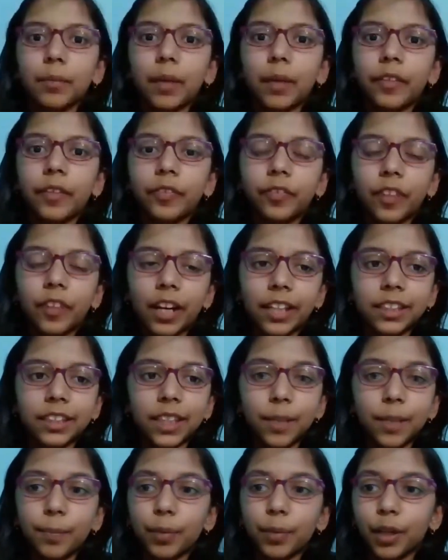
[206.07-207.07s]
my friends
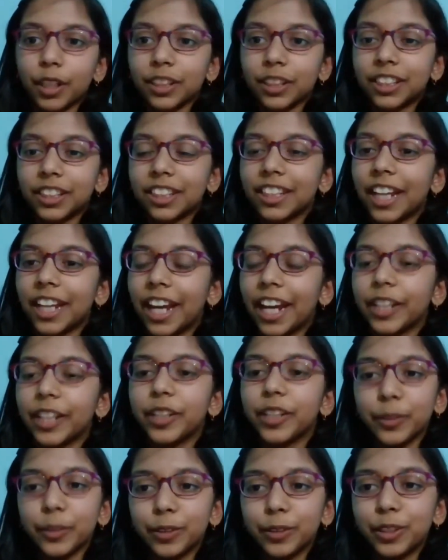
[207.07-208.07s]
in person and
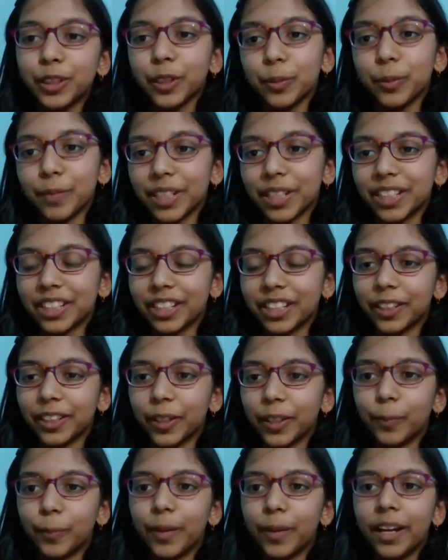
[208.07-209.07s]
you too, Miss
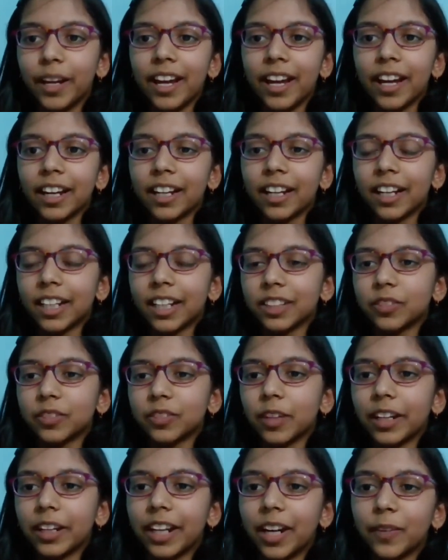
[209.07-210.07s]
Guillaume, because
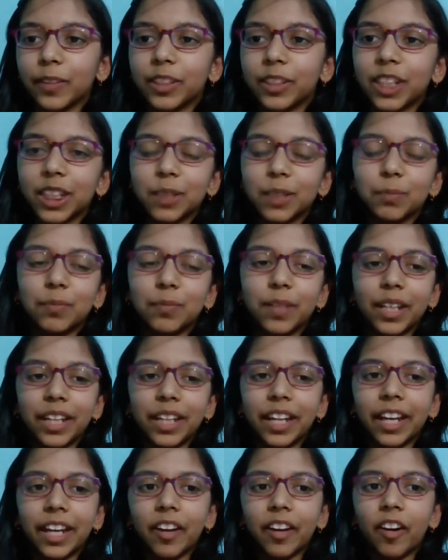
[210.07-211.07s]
right now we're just
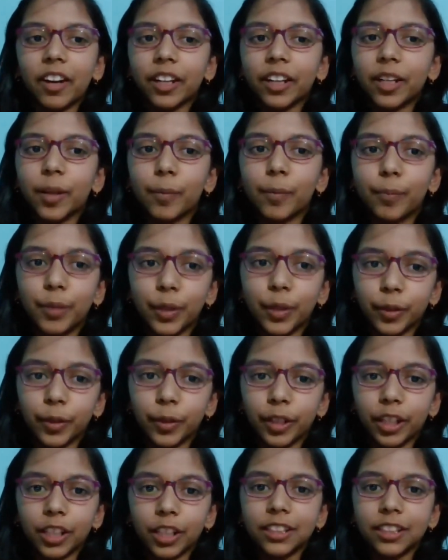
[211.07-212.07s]
meeting on
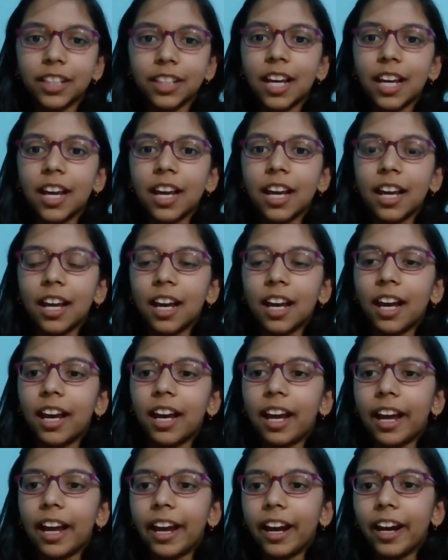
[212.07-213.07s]
computers.
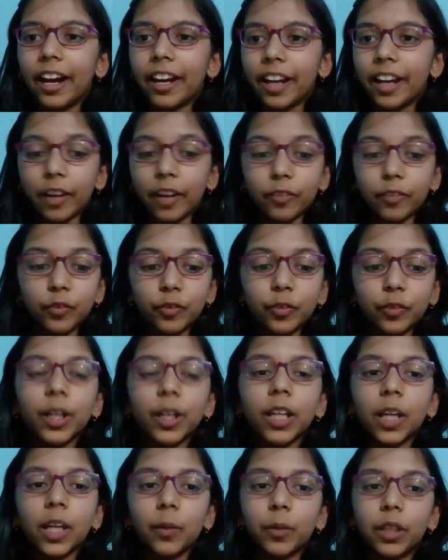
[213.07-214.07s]
And I
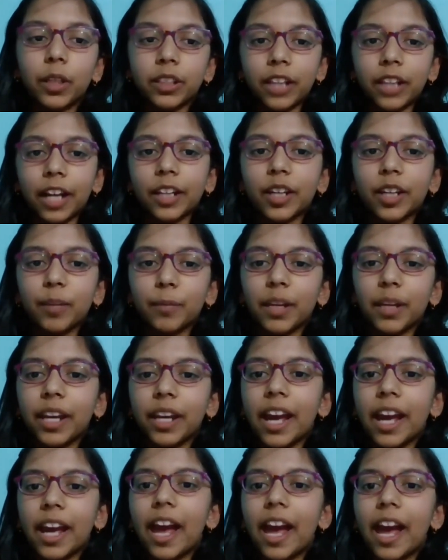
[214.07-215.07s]
really wish I could meet
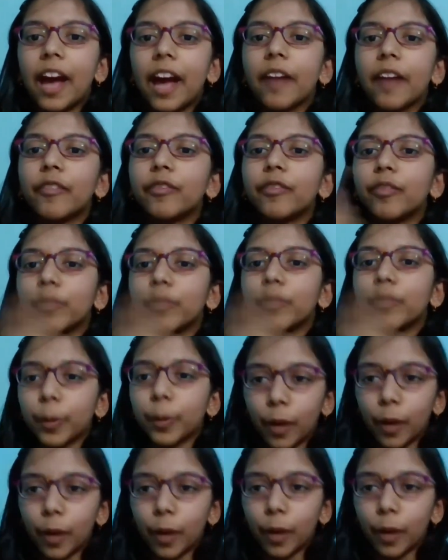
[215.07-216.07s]

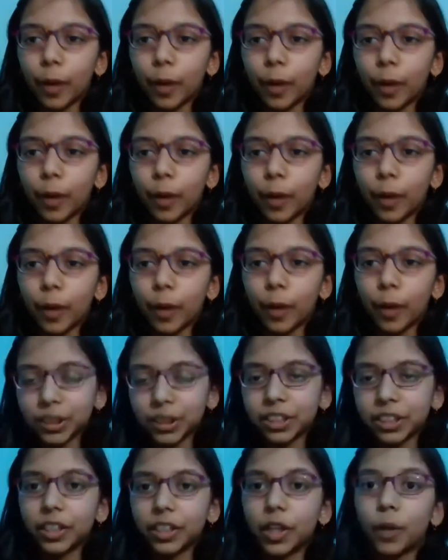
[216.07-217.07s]
everyone, including
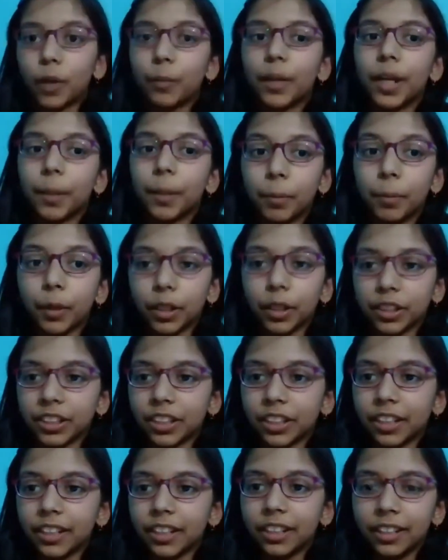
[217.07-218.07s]
you, Miss Guillaume, in
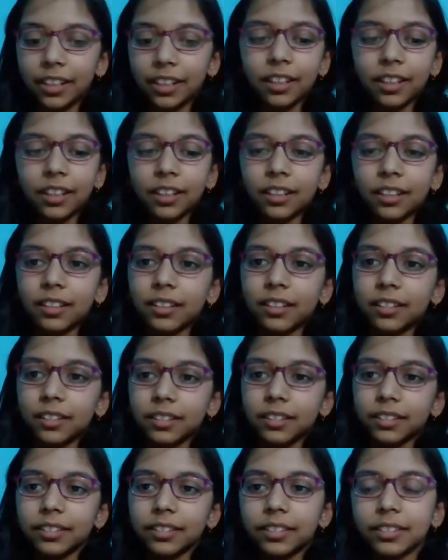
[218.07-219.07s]
person.
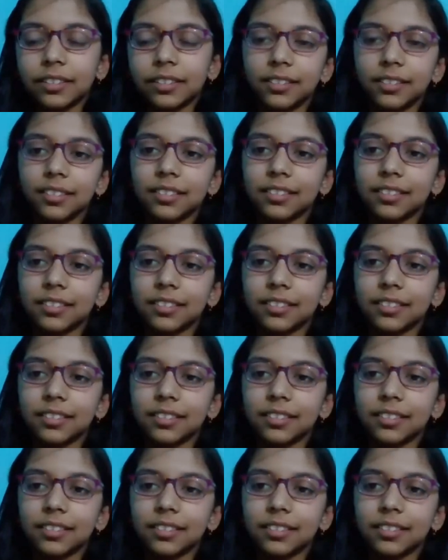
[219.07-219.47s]
I